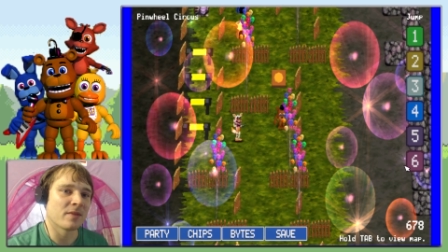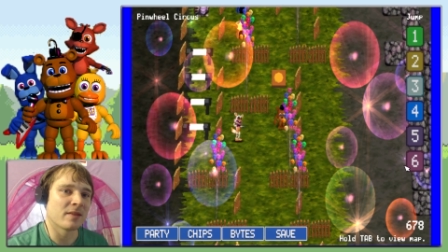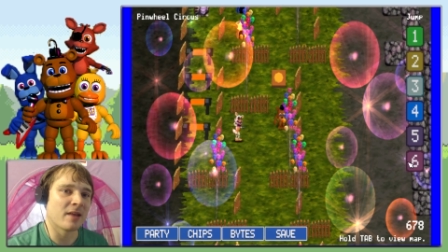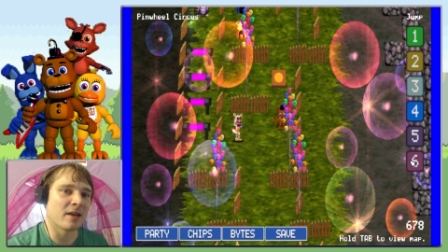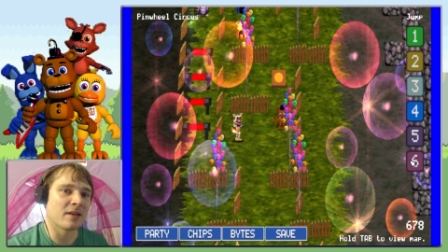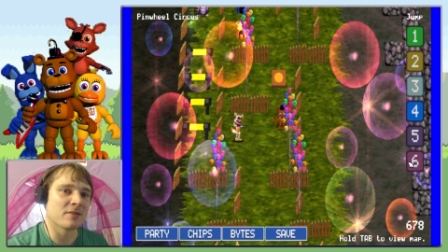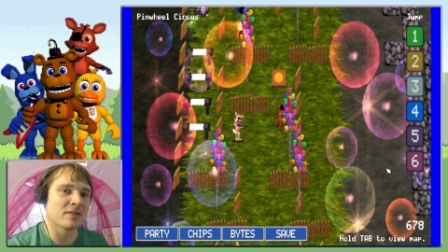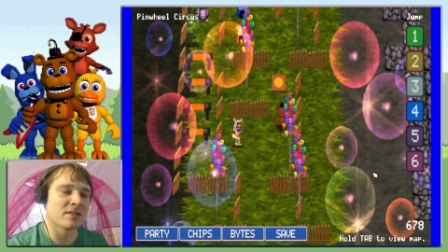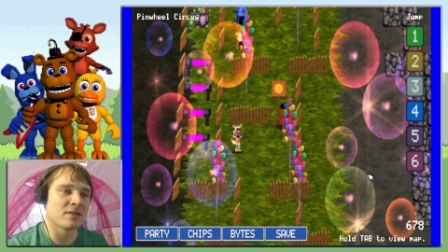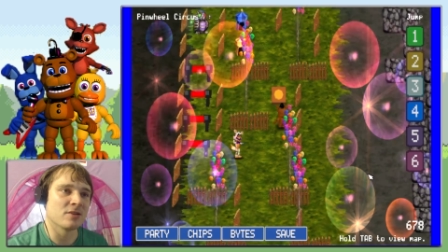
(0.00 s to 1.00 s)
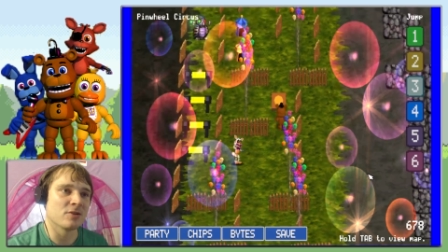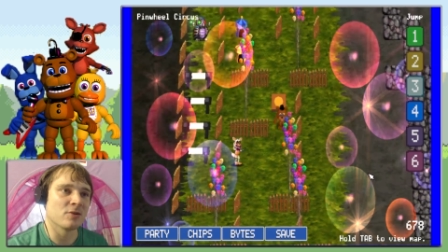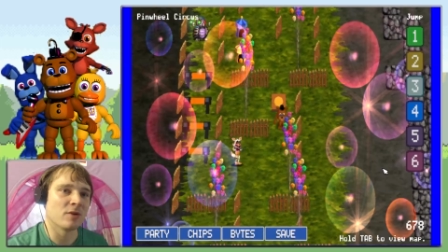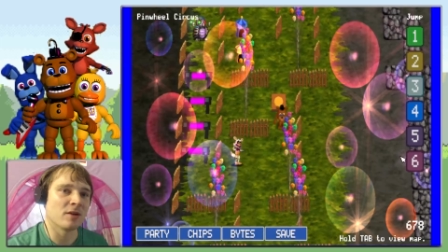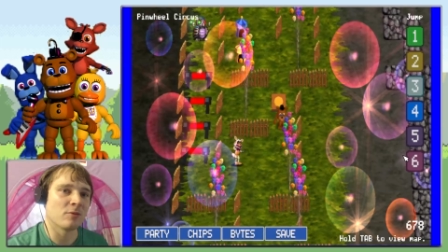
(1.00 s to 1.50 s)
That gives us a
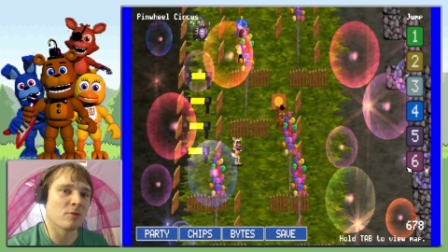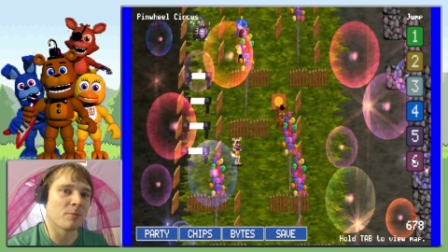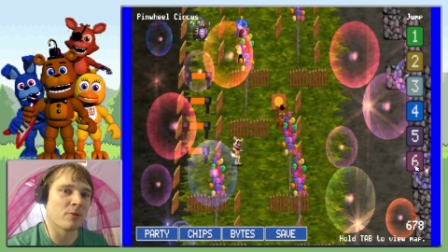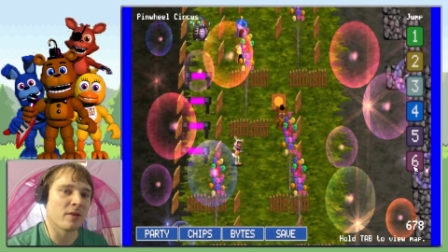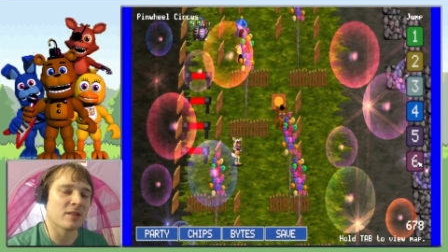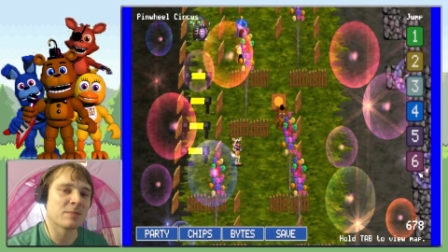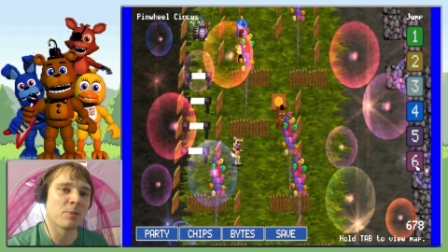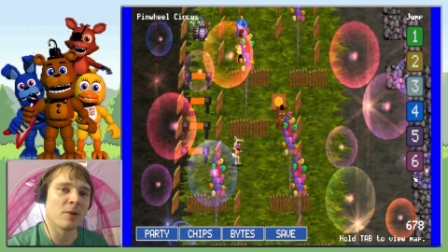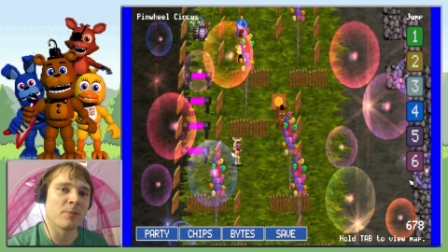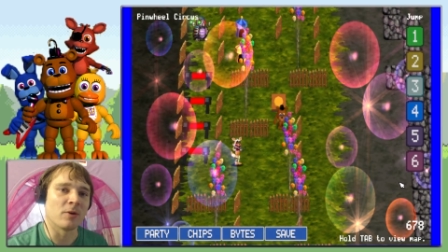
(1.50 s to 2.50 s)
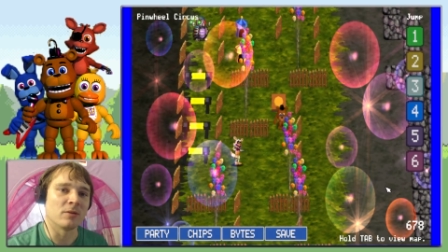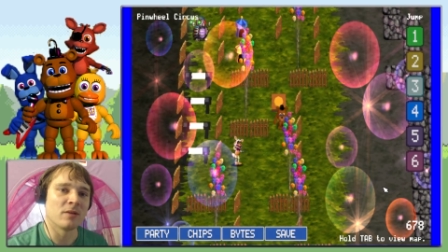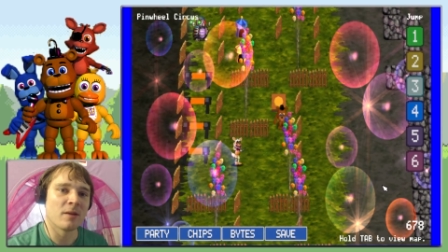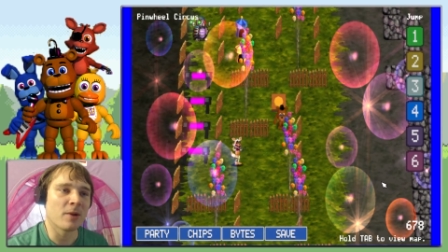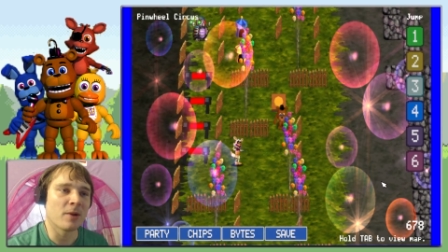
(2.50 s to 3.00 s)
new uh, warp point. It's purple.
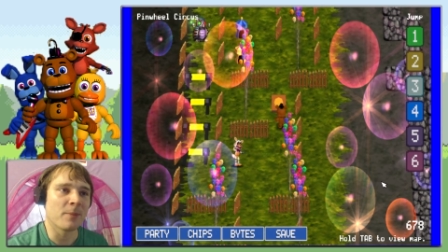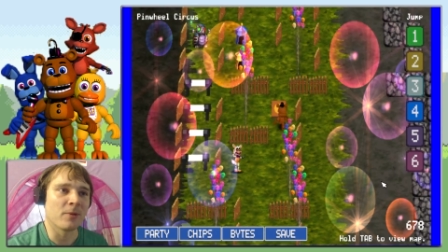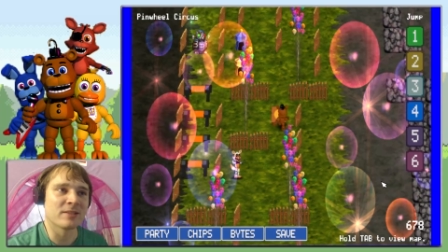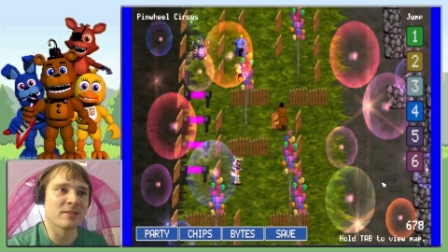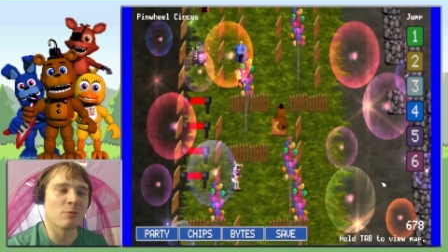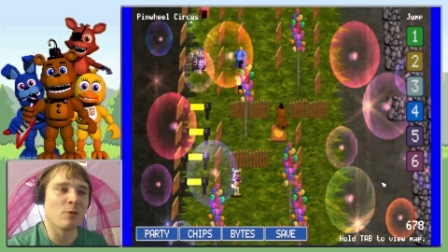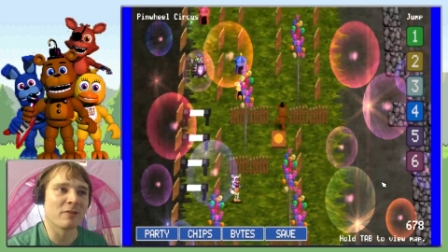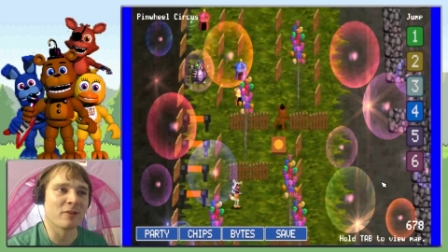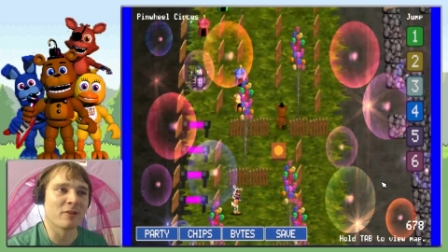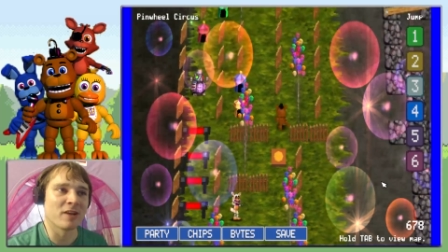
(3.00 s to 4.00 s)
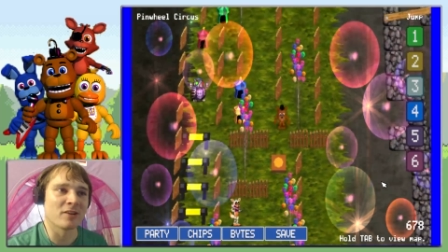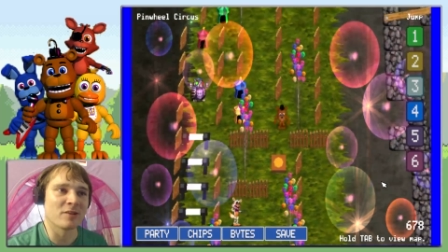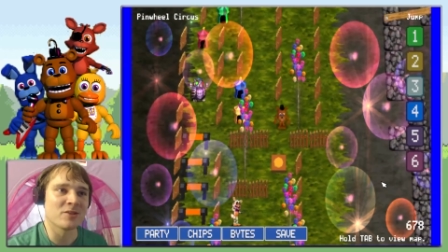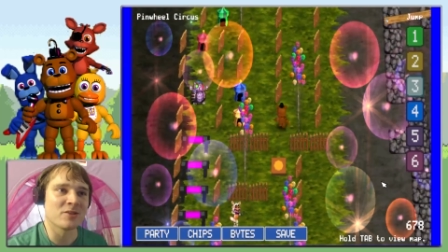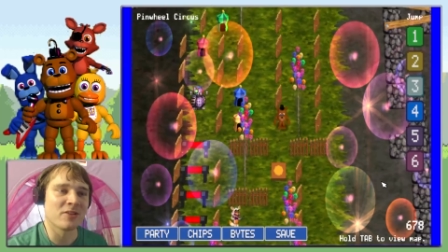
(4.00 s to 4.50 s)
Purple is a wonderful color,
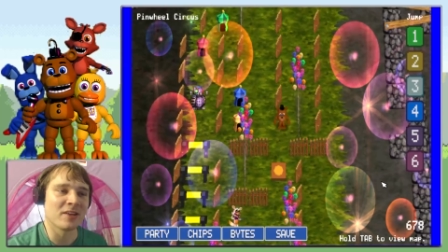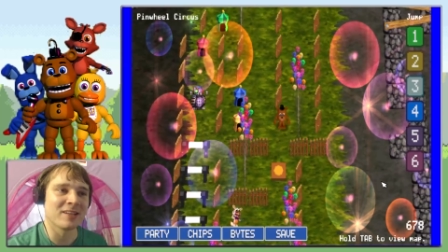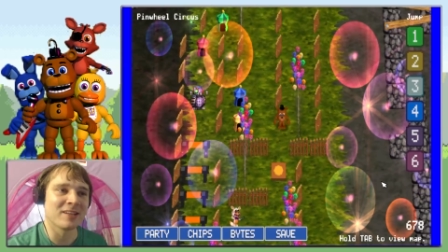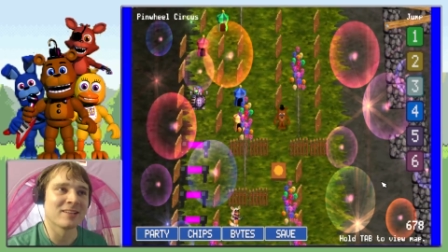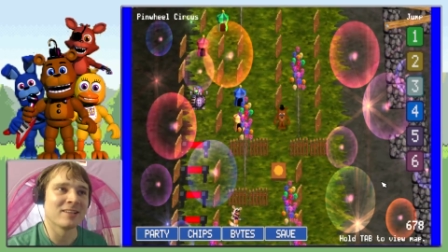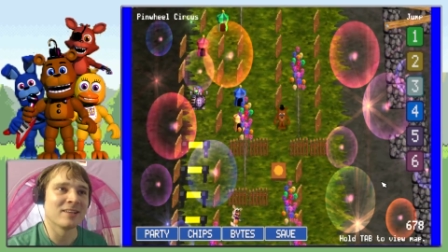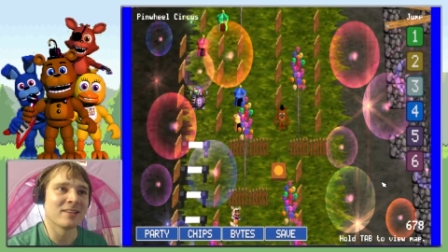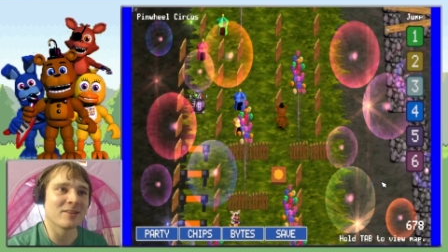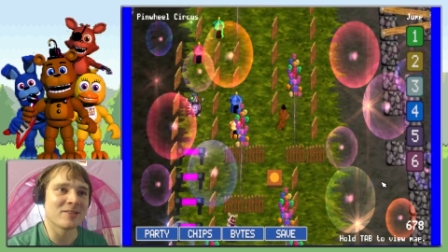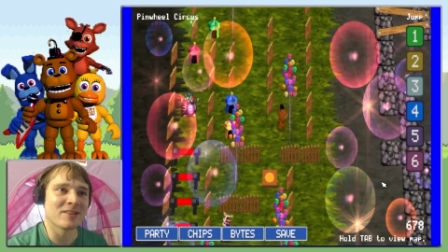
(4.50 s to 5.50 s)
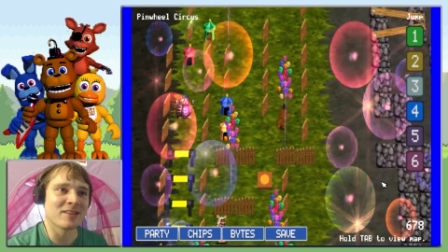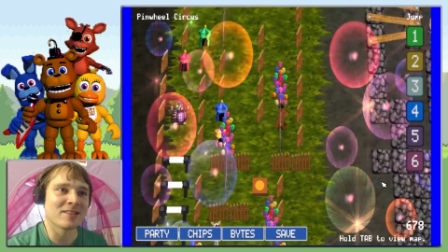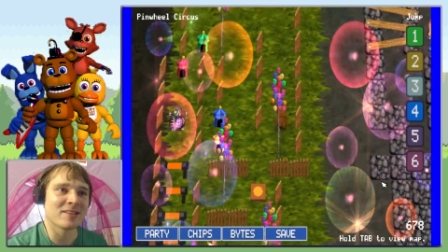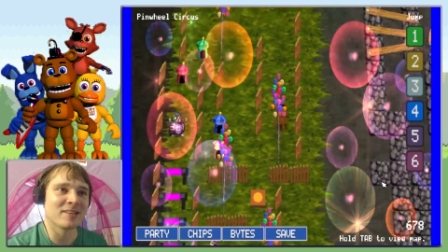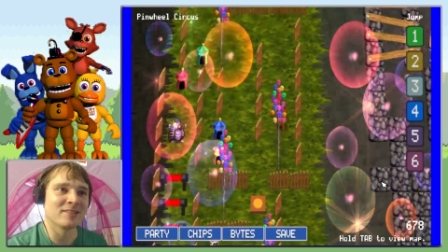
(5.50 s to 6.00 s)
don't you think? Don't you think
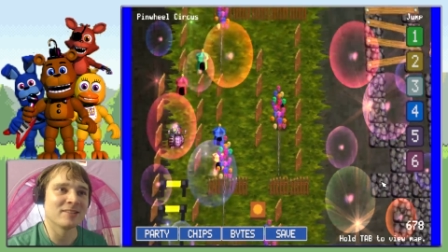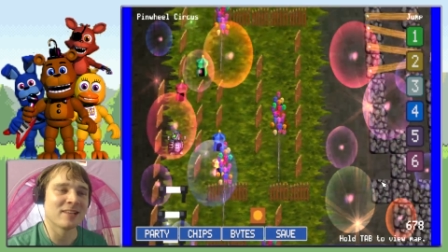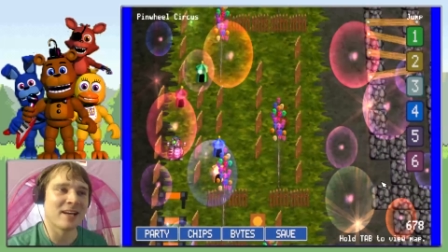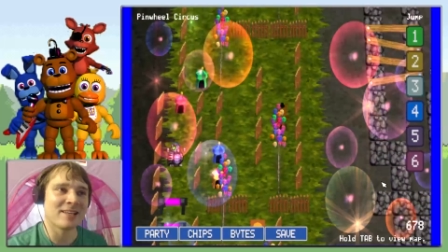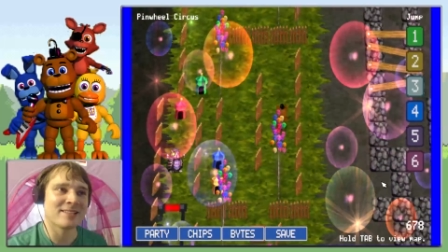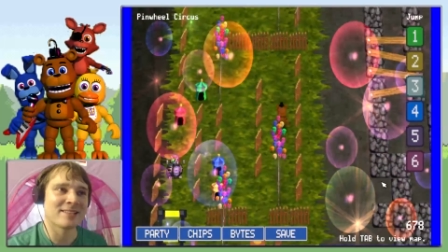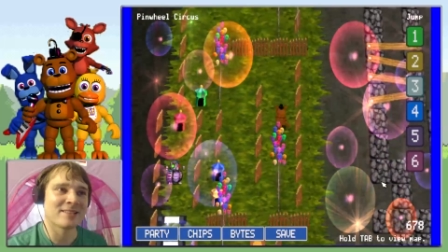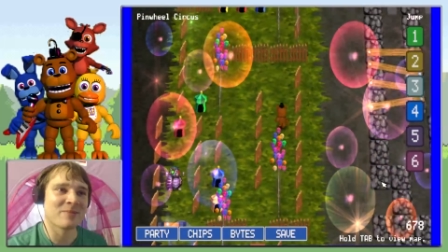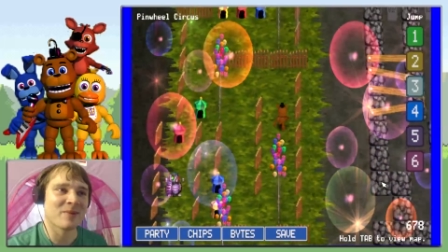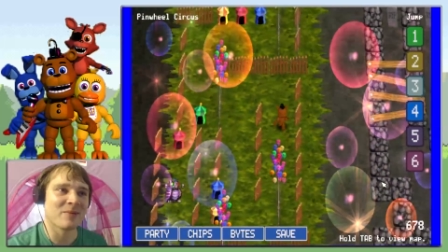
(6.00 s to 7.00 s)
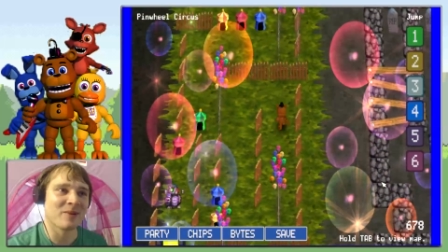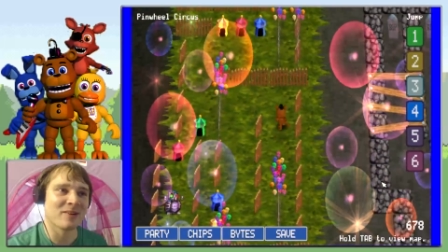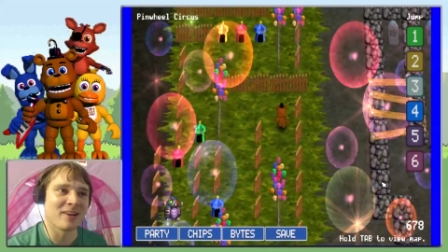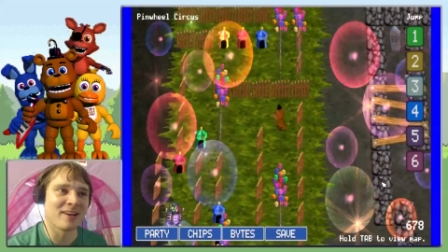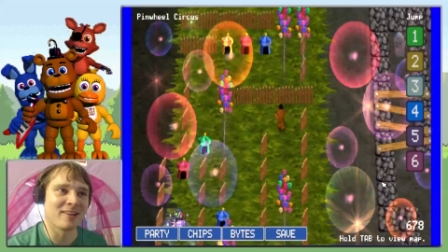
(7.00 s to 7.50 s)
so, guys? Isn't purple a
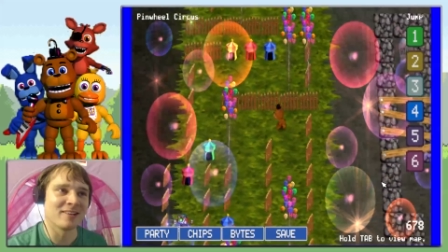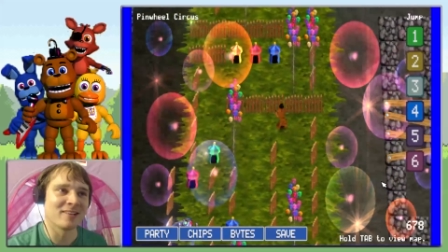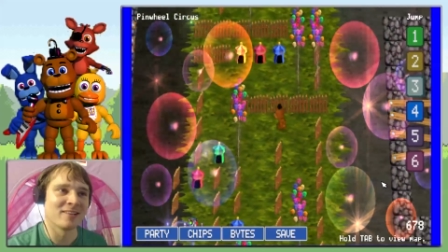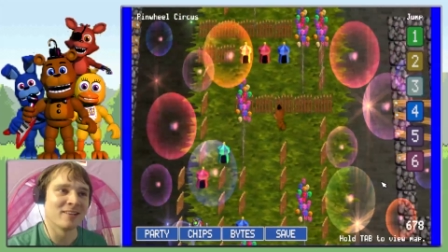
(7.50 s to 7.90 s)
great color?